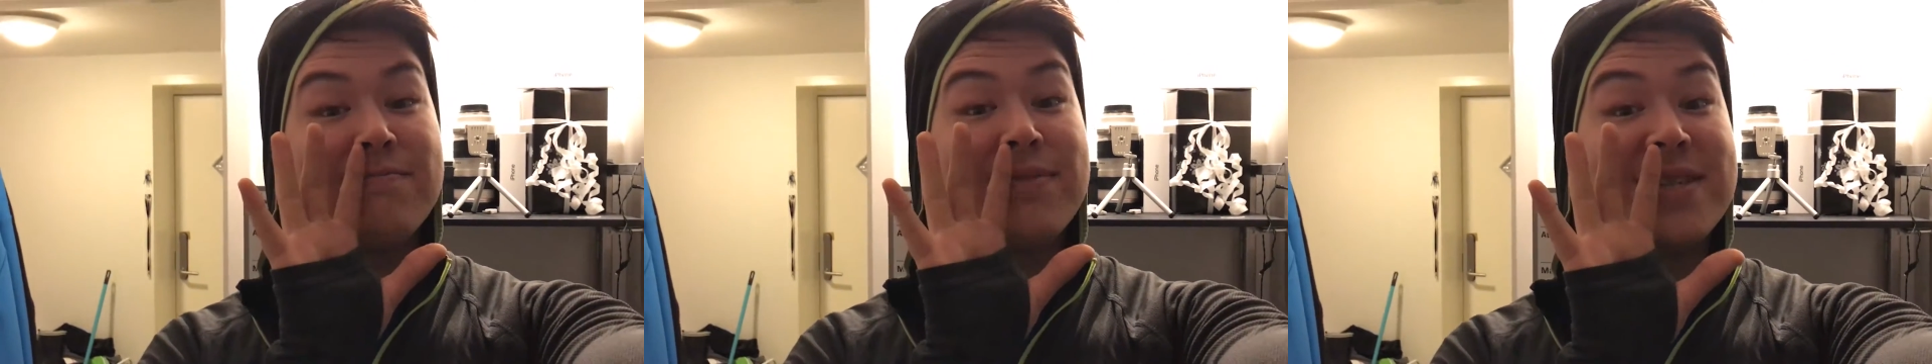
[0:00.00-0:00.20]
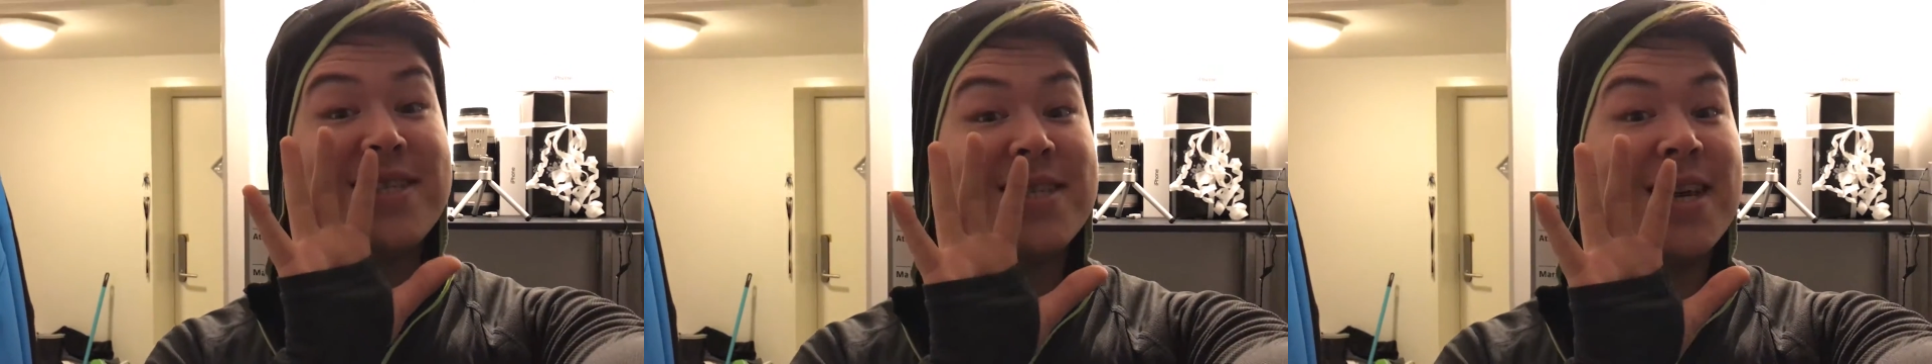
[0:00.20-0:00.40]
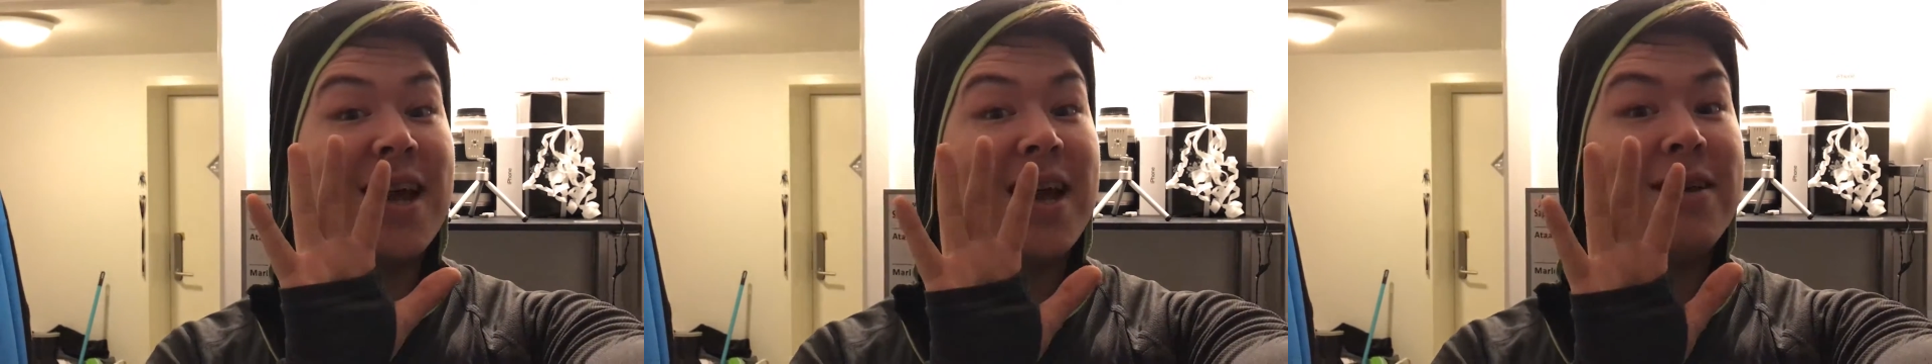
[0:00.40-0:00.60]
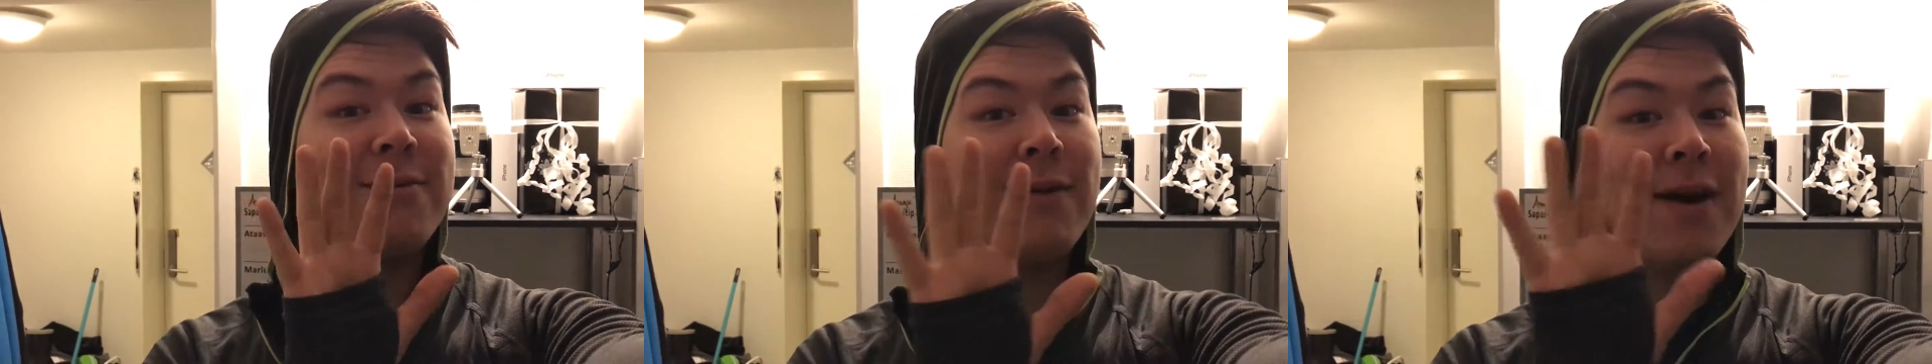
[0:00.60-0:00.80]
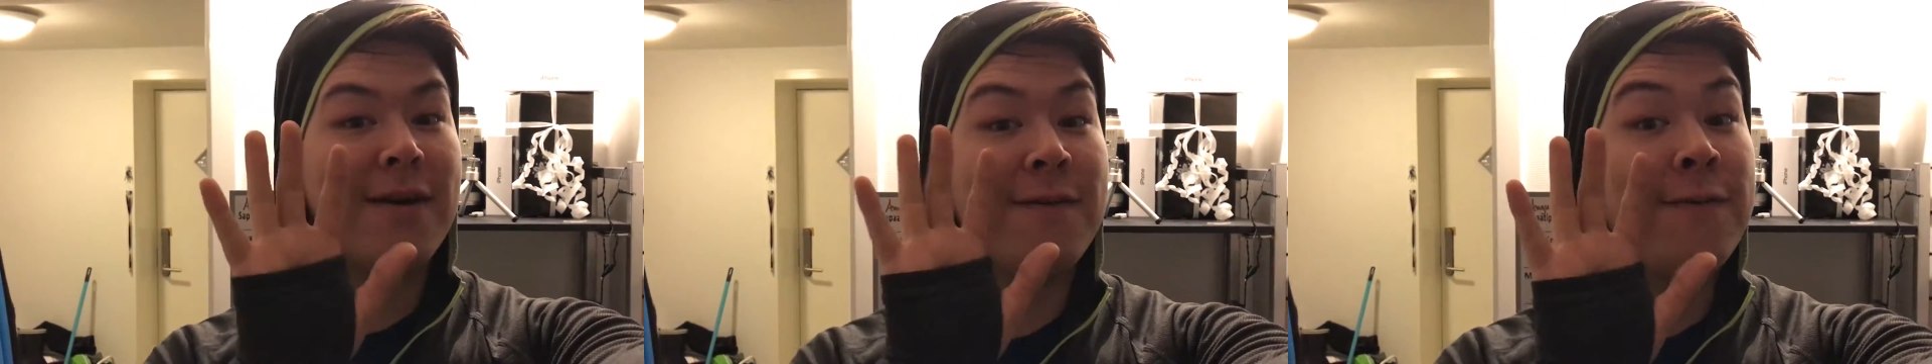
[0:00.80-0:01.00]
besøger
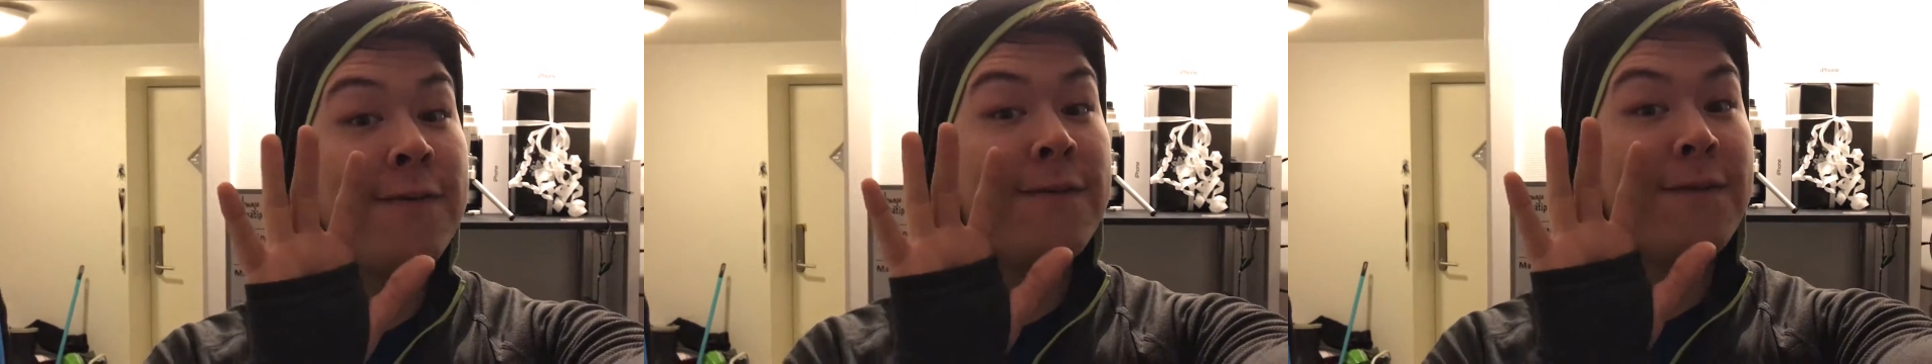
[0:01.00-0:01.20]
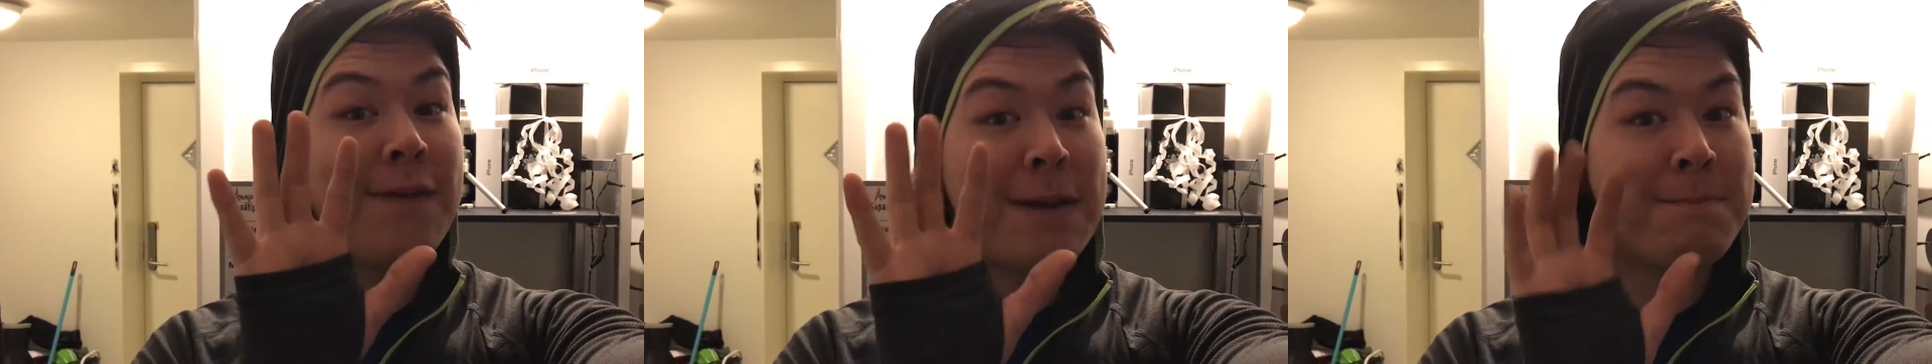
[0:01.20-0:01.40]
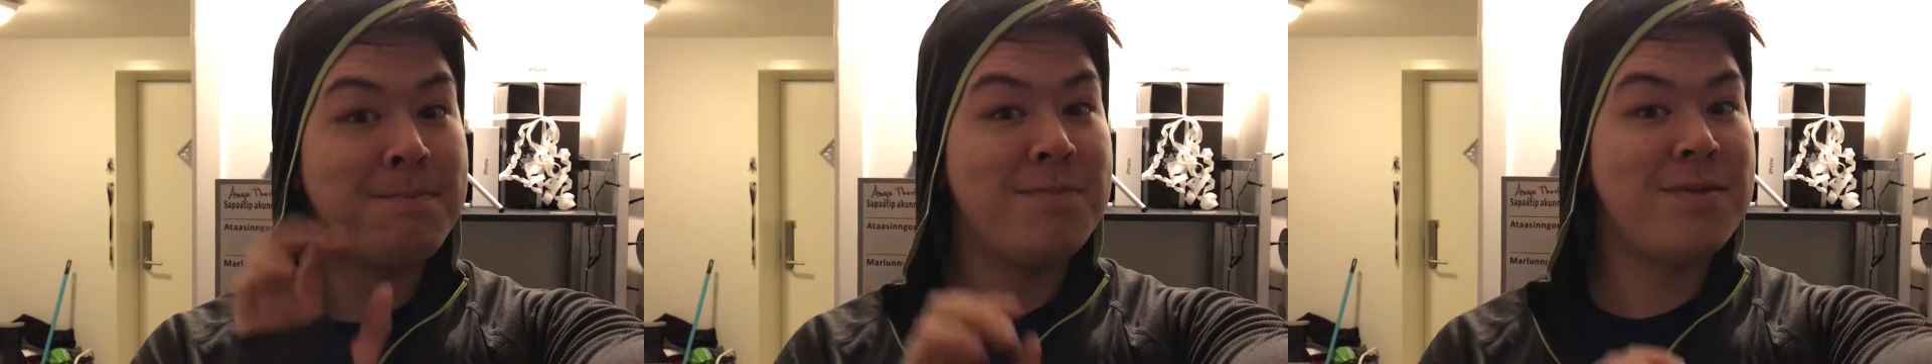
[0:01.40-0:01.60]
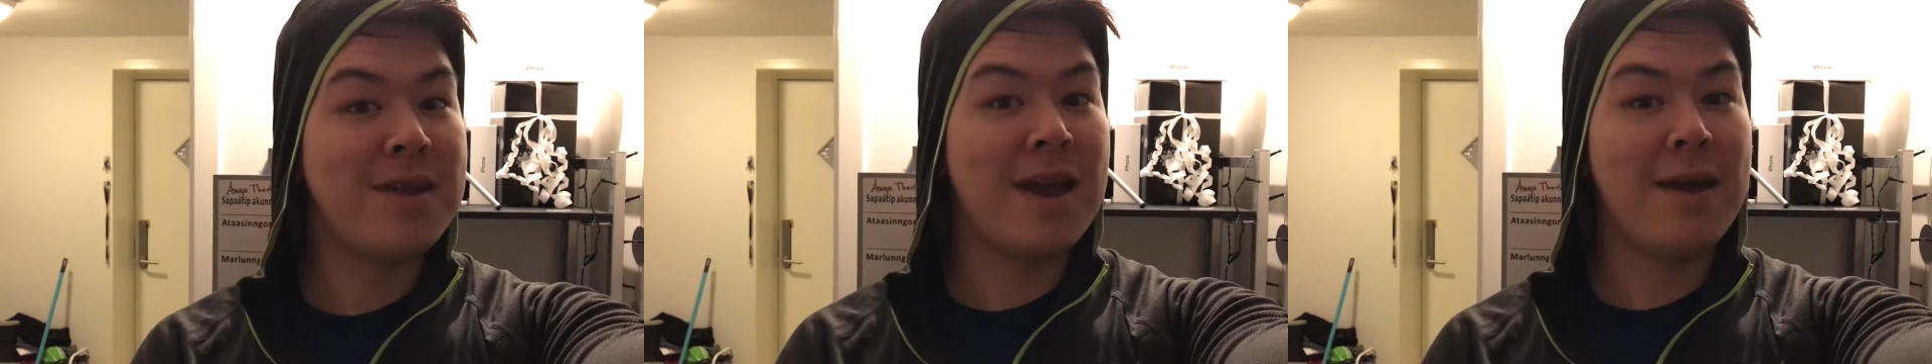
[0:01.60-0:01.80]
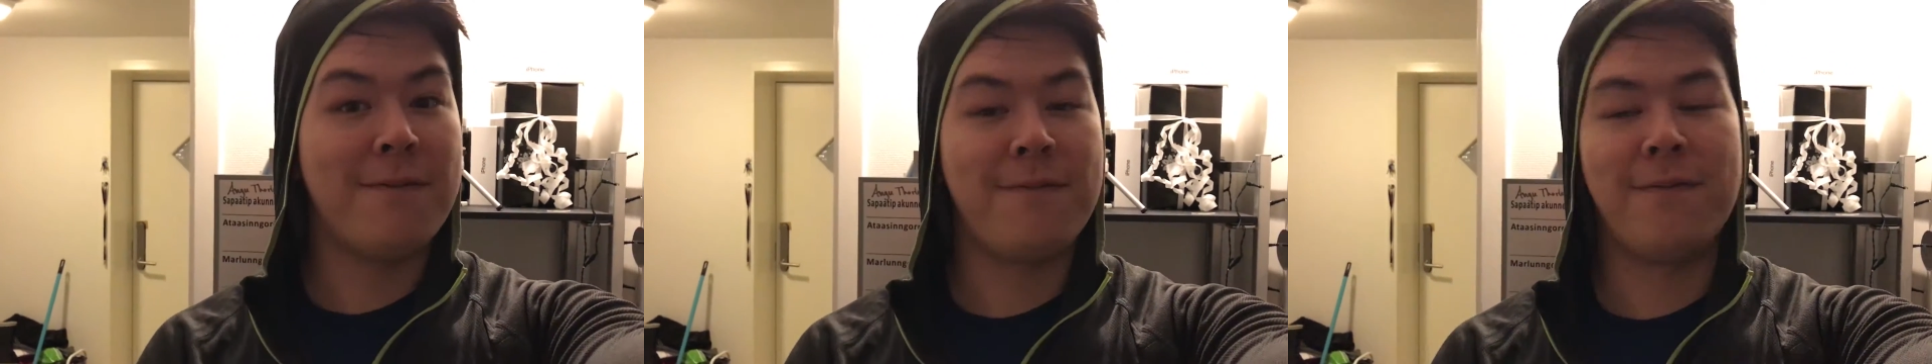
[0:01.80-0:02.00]
var 5
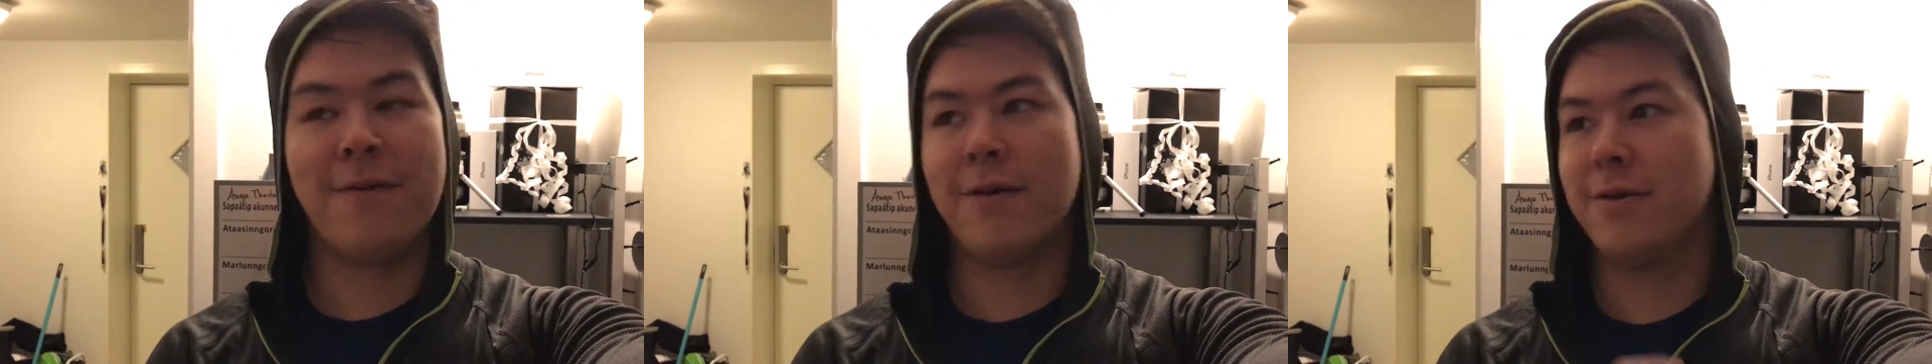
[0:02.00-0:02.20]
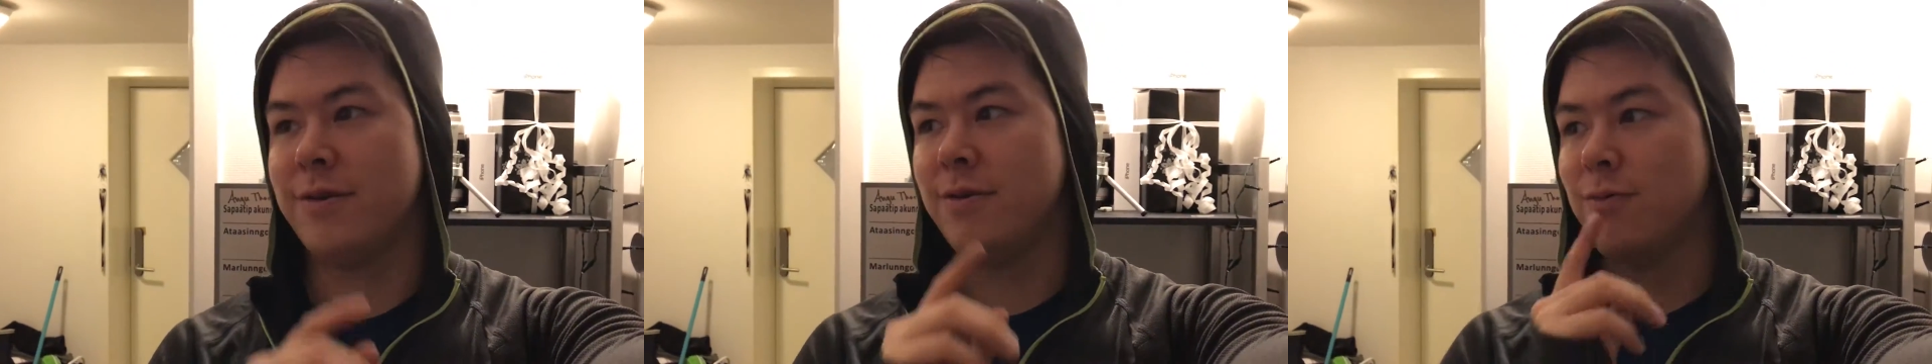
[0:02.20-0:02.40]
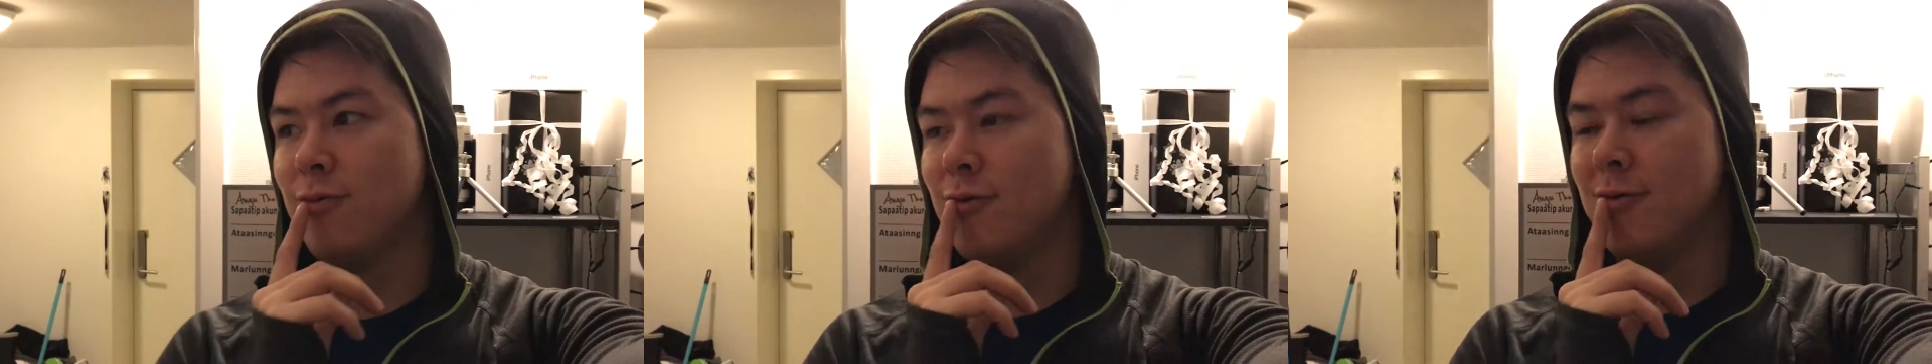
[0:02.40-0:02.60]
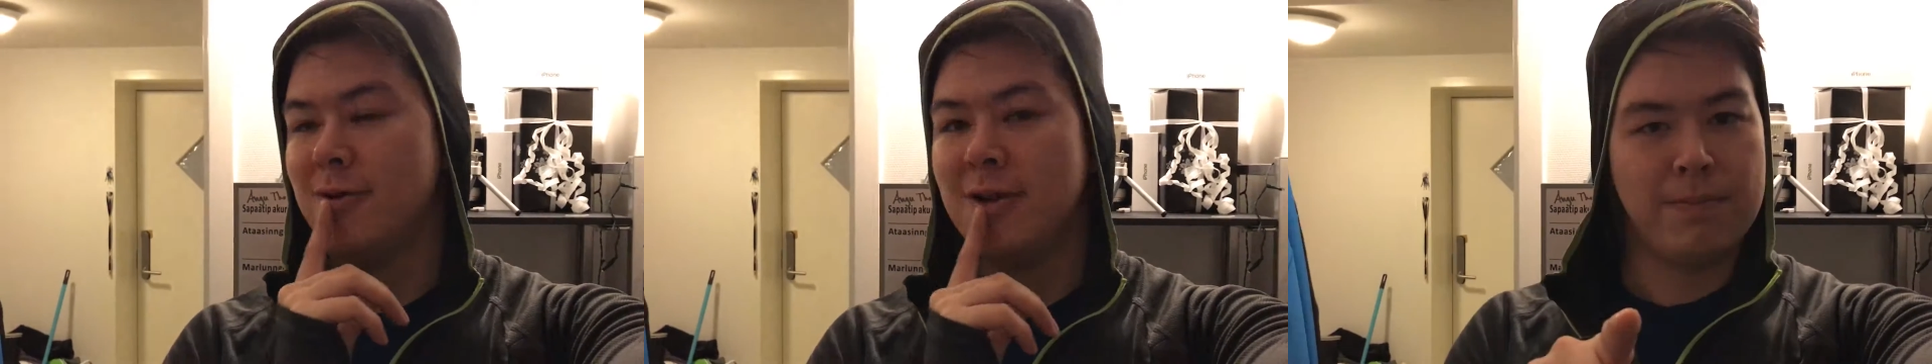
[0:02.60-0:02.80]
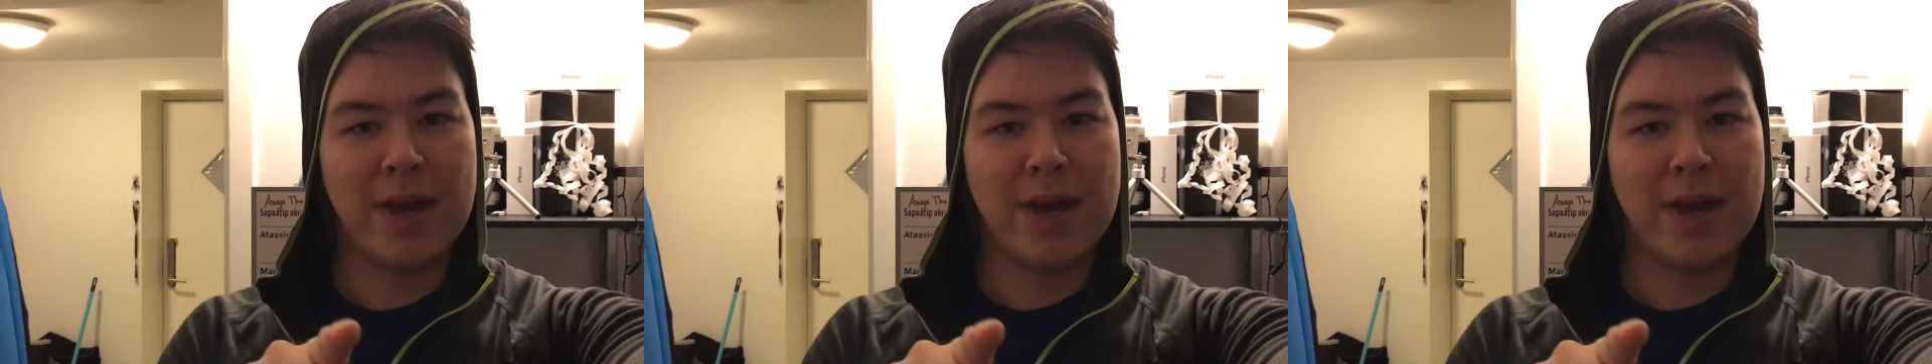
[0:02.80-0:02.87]
dage før jul.